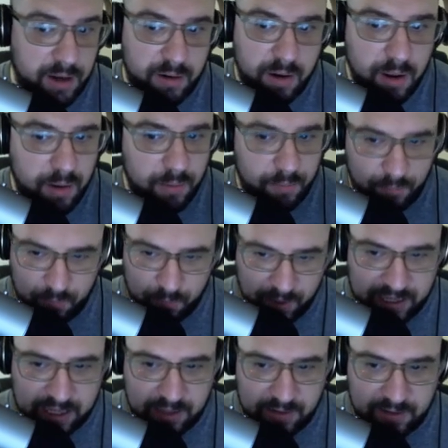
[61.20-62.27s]
Ace Gaming,
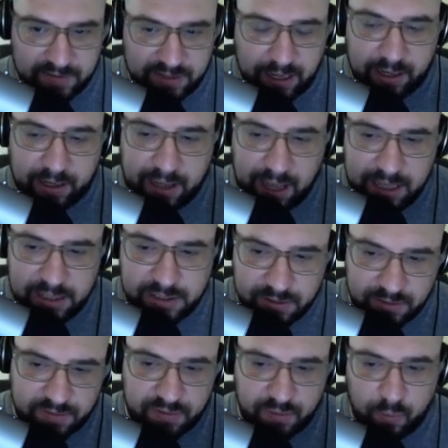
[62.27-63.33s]
I believe.
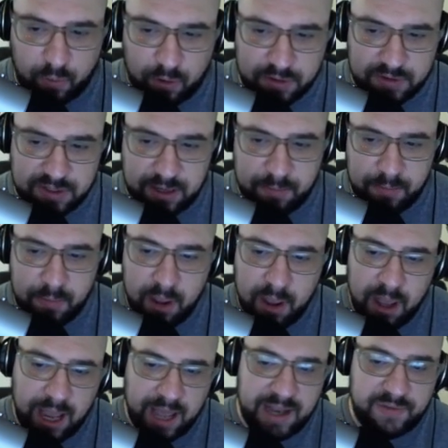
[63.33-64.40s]
And
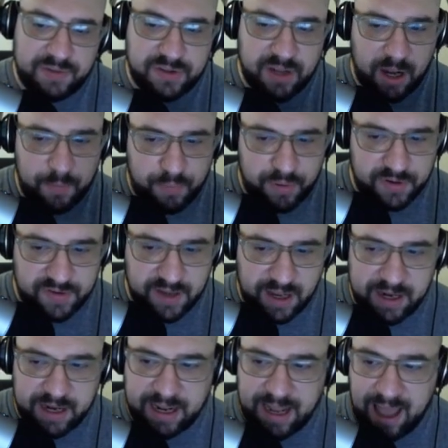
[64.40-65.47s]

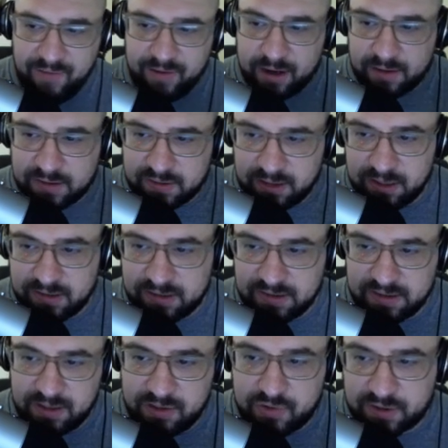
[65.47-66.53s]
they had about
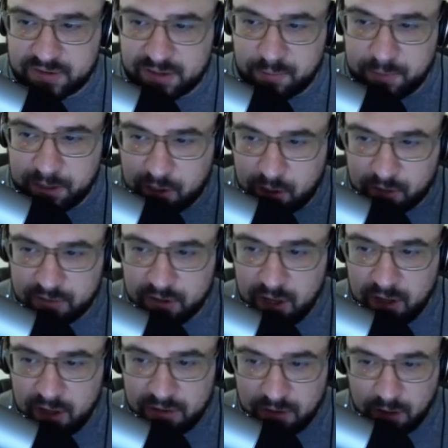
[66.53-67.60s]
45
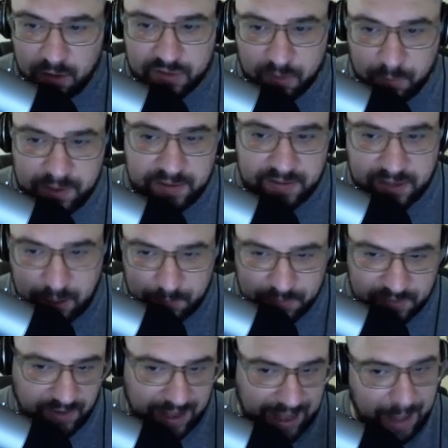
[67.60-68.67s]
minutes
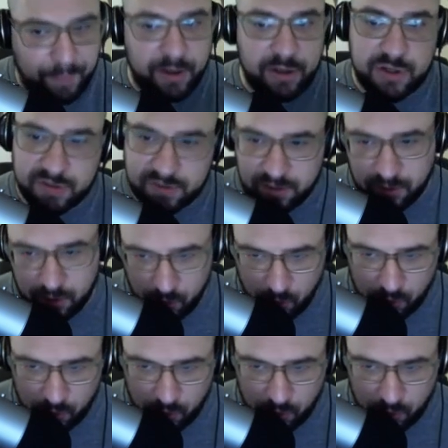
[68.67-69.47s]
to set up.